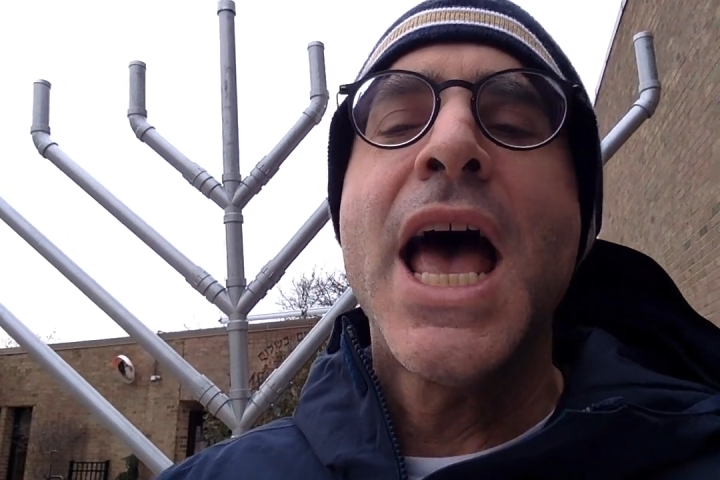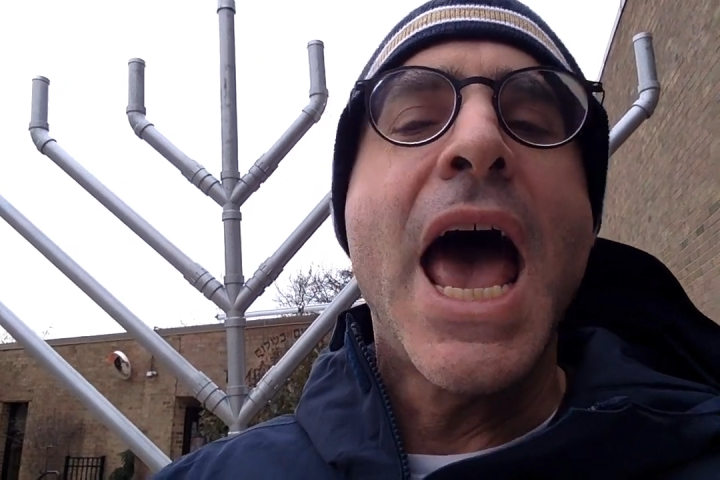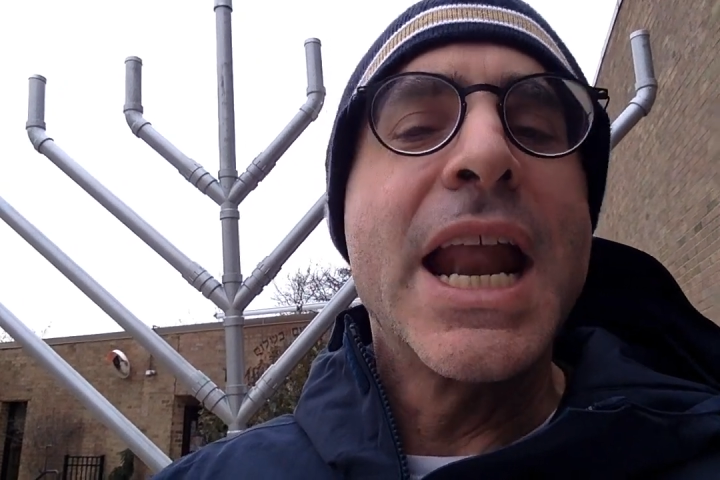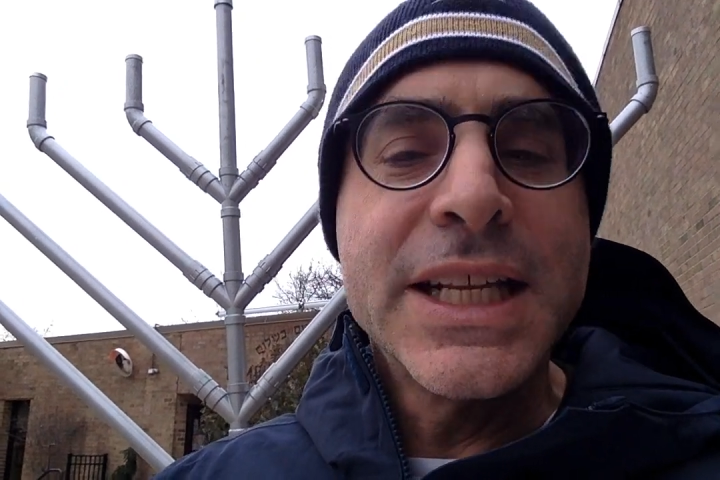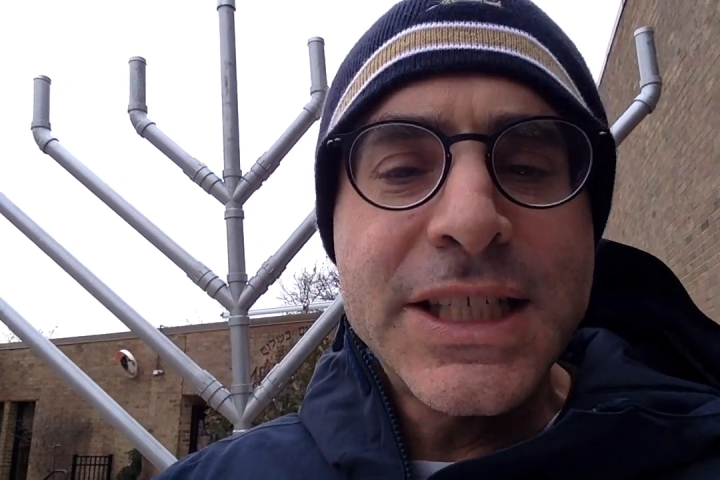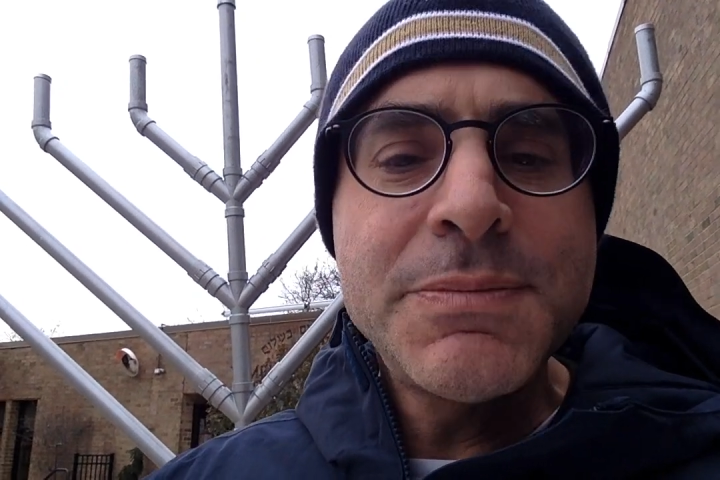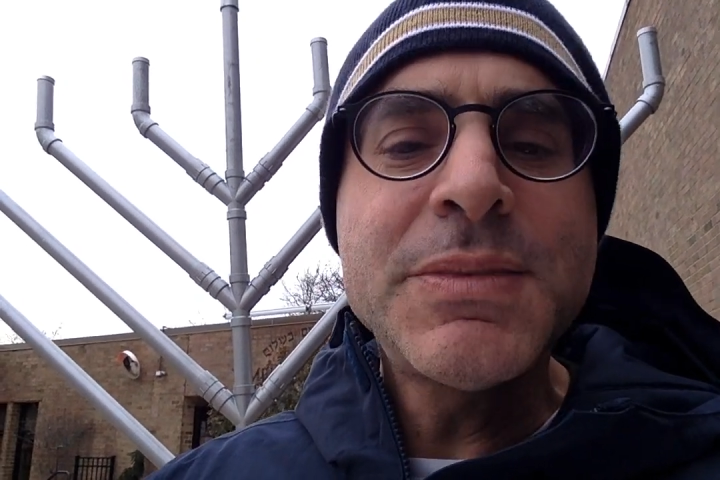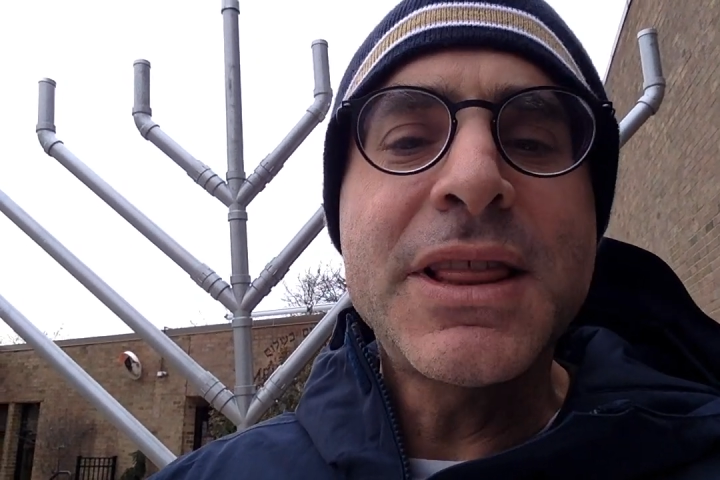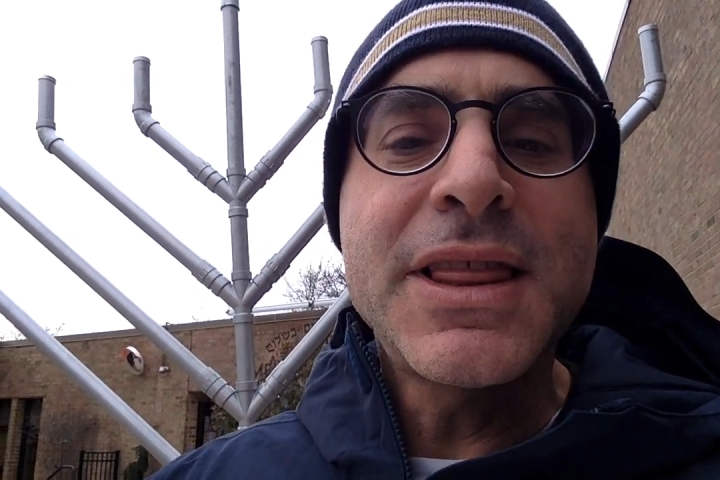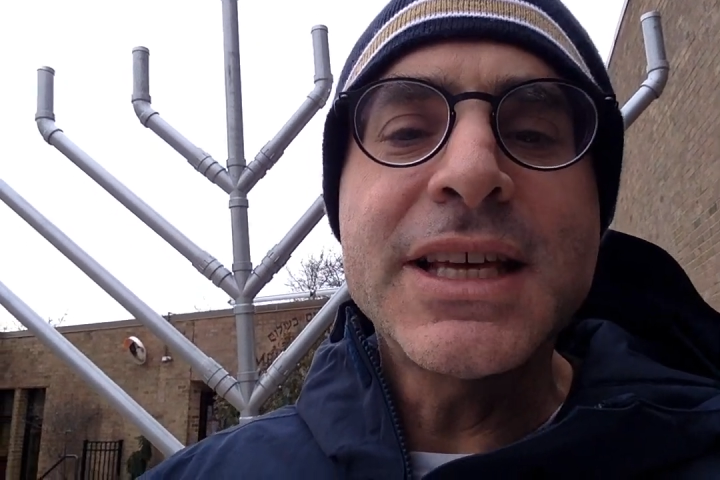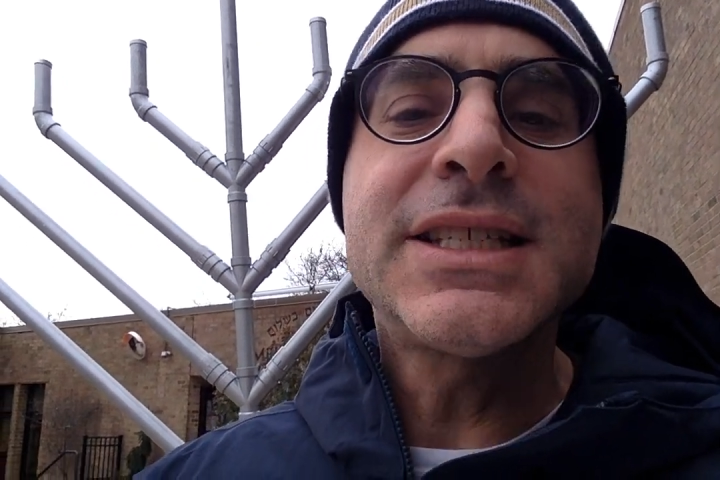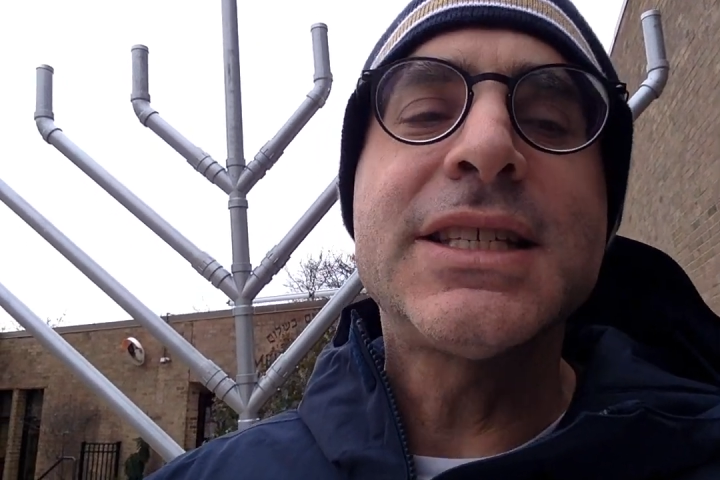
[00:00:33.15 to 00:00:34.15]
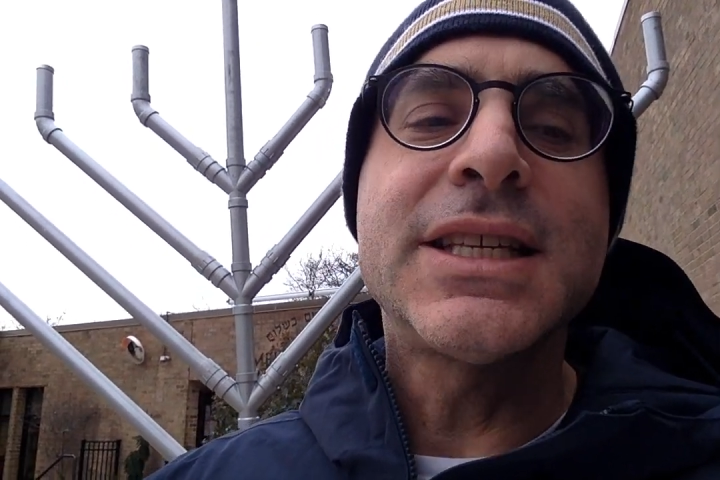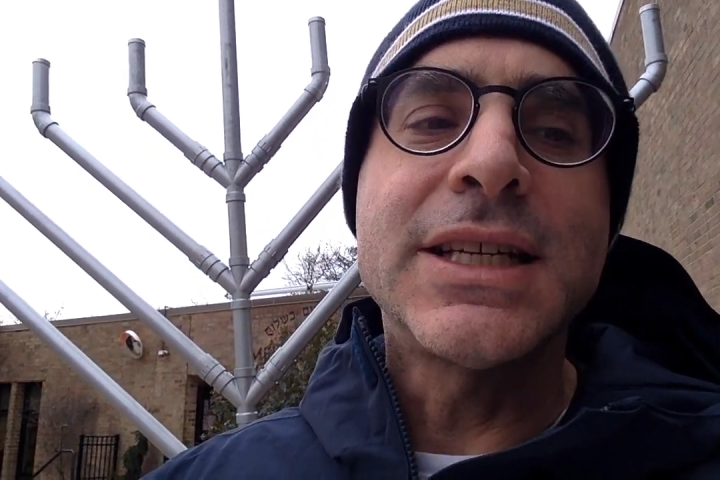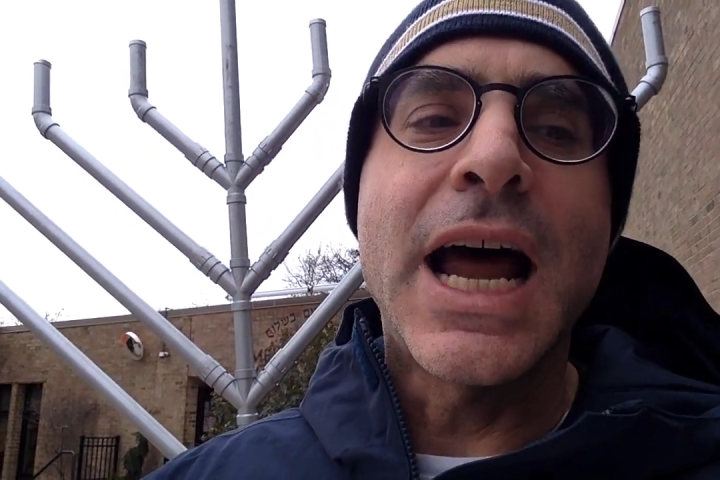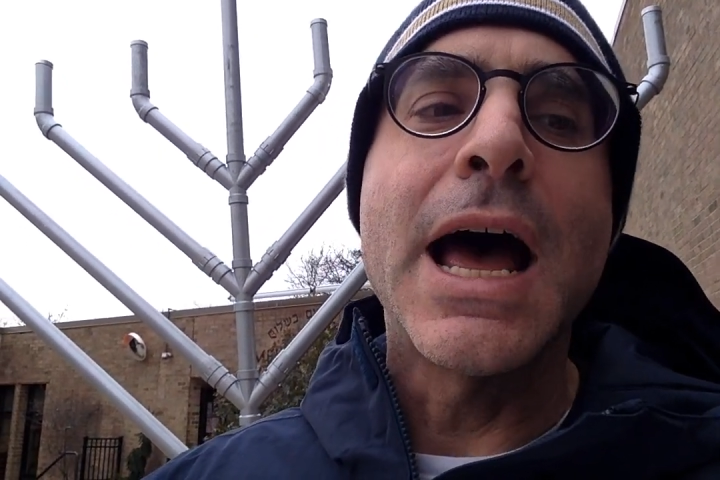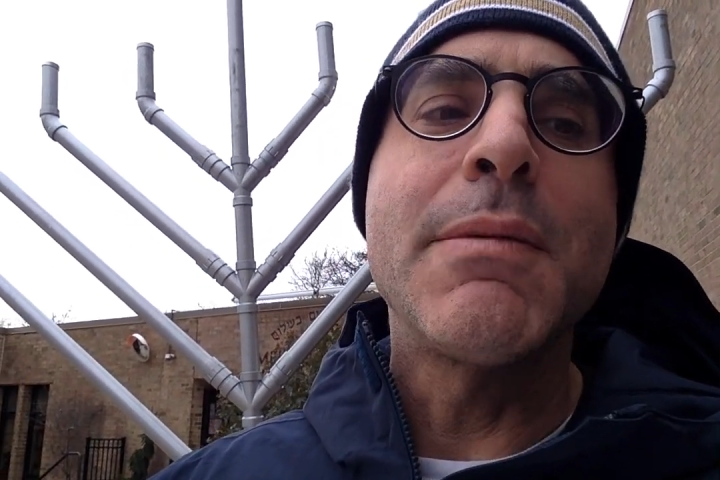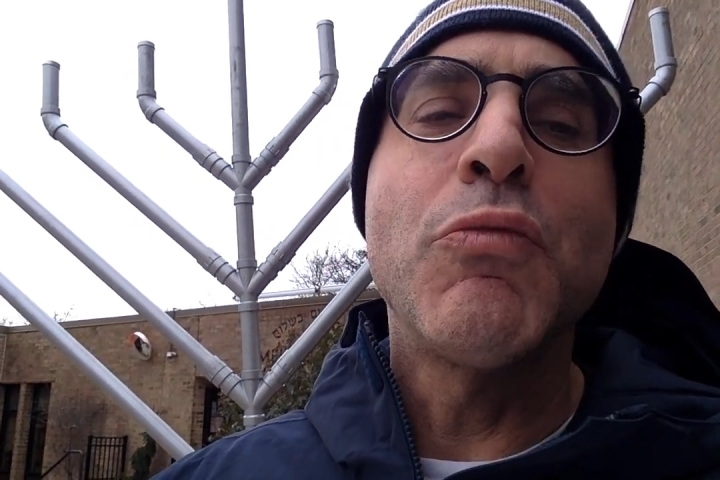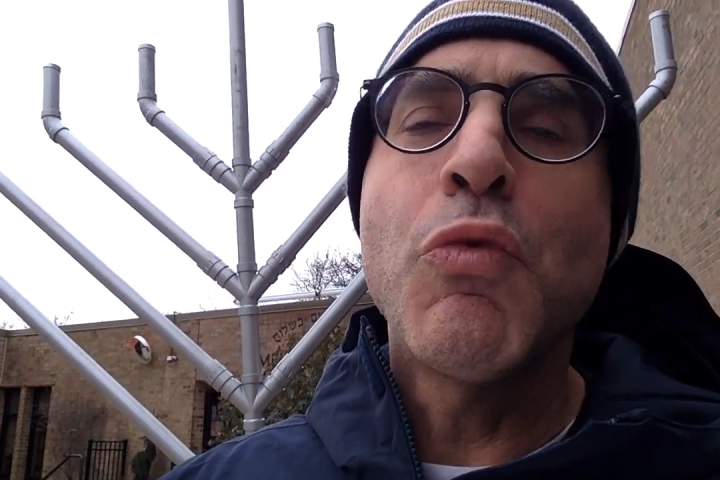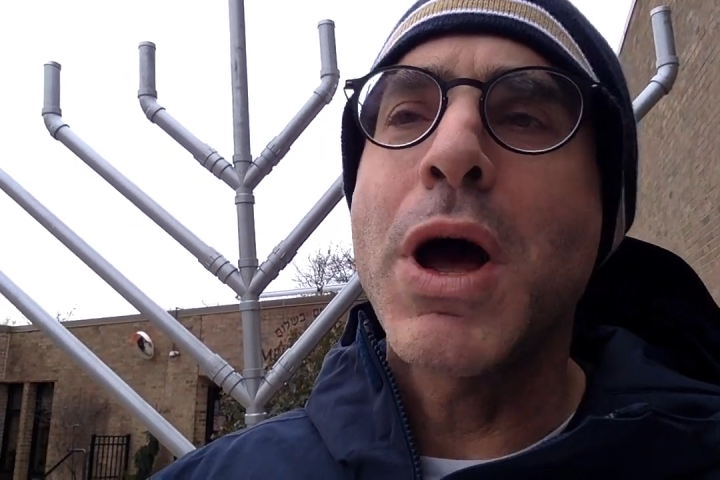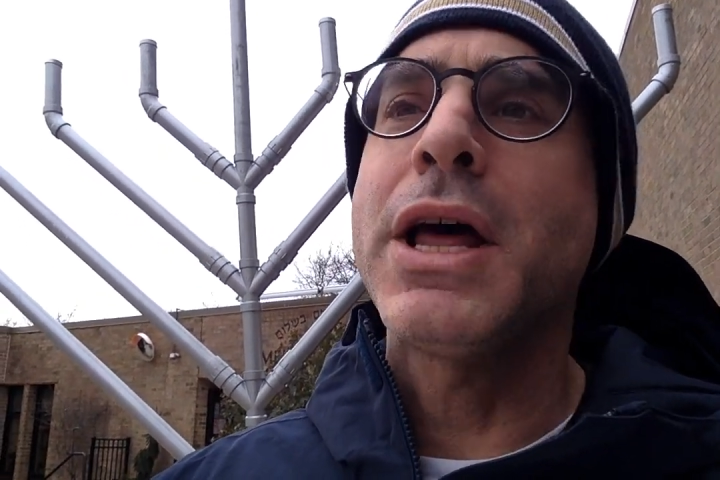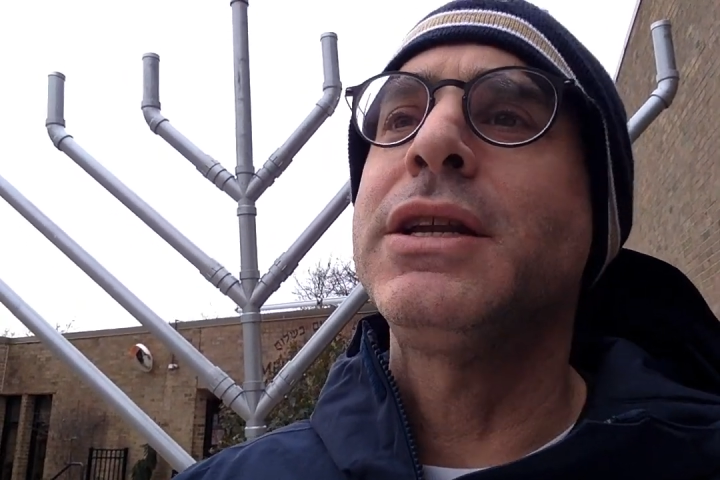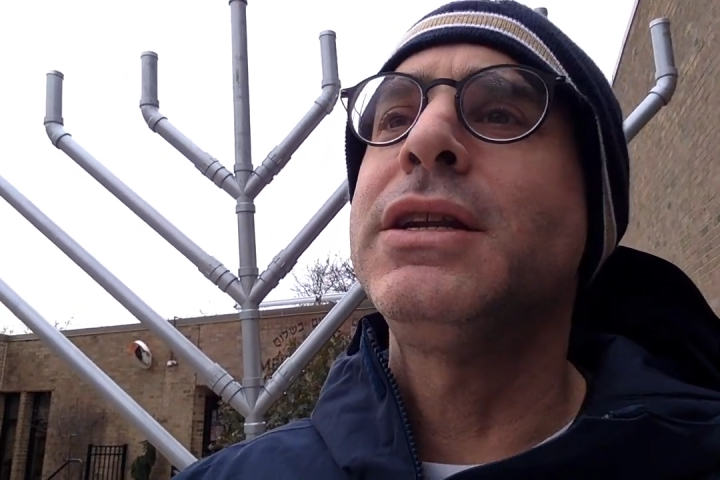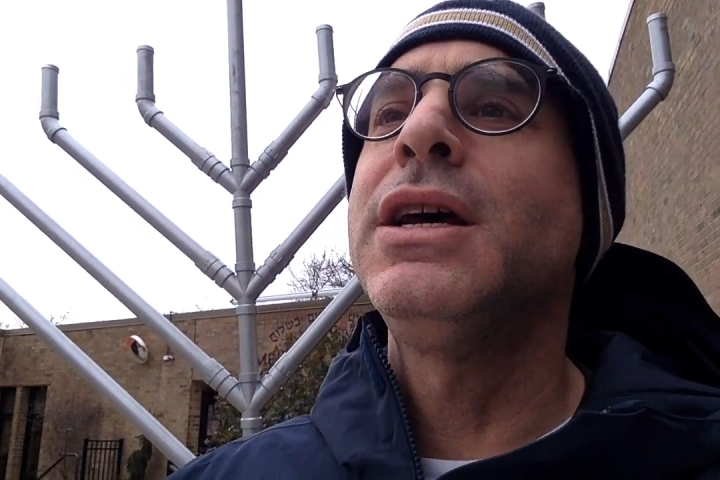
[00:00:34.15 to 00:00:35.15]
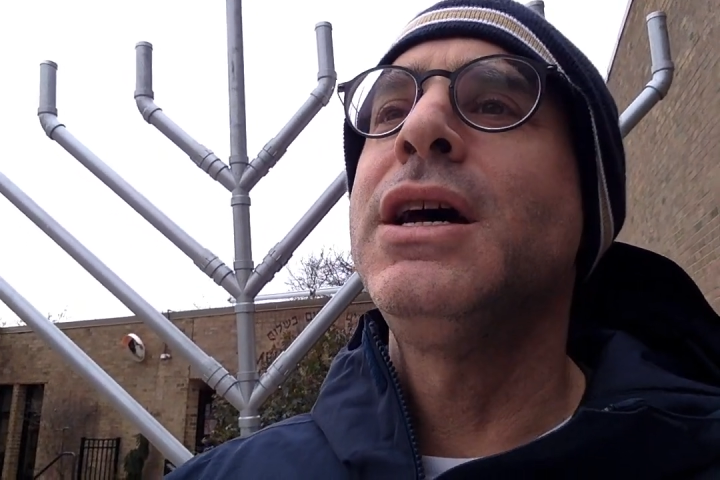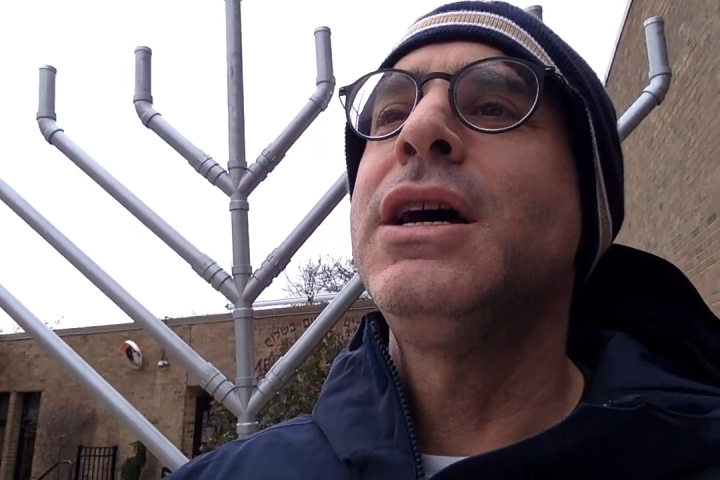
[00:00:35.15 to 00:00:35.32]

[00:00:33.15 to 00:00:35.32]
And it seems that this is the time when